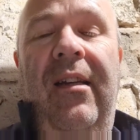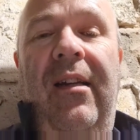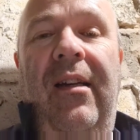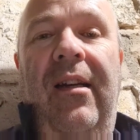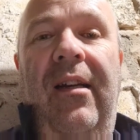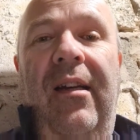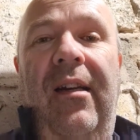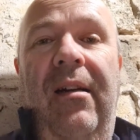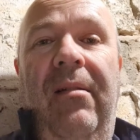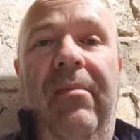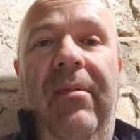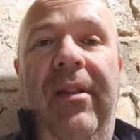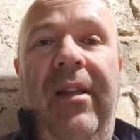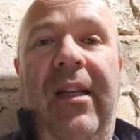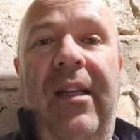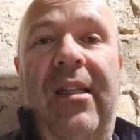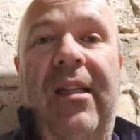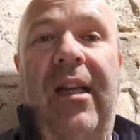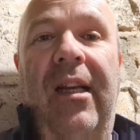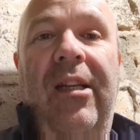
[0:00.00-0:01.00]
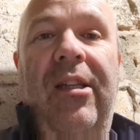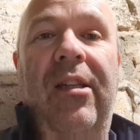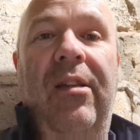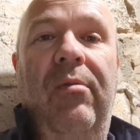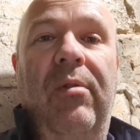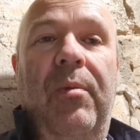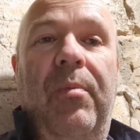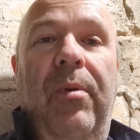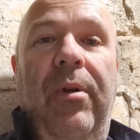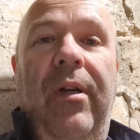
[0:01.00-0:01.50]
And the insulation that
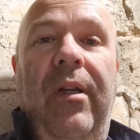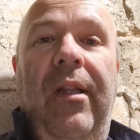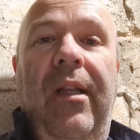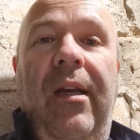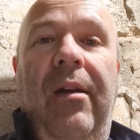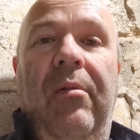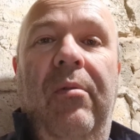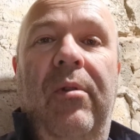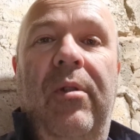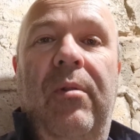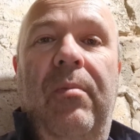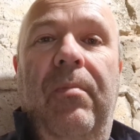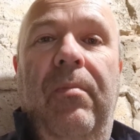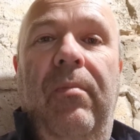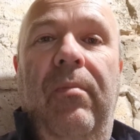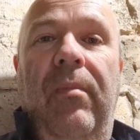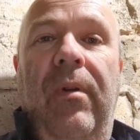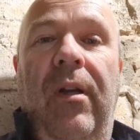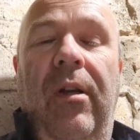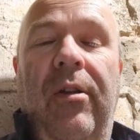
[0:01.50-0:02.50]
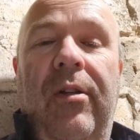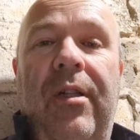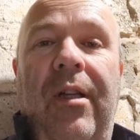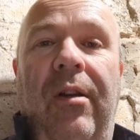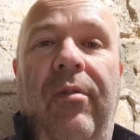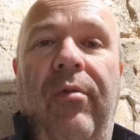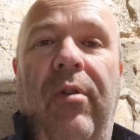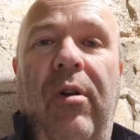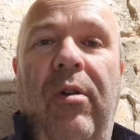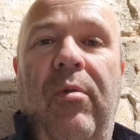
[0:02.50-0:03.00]
was put in there it looks
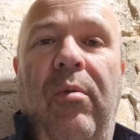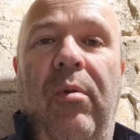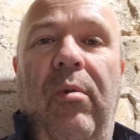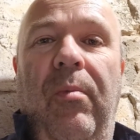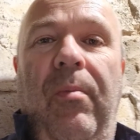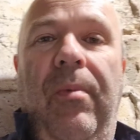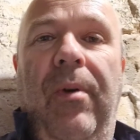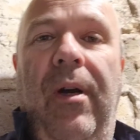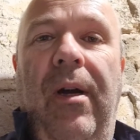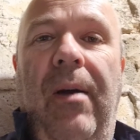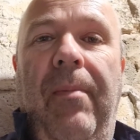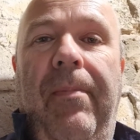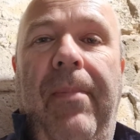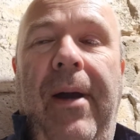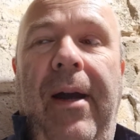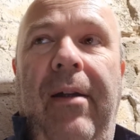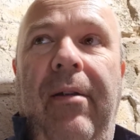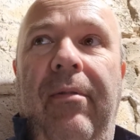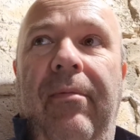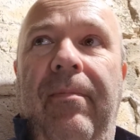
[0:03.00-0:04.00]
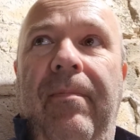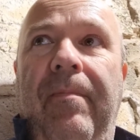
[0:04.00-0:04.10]
like rock wool, but about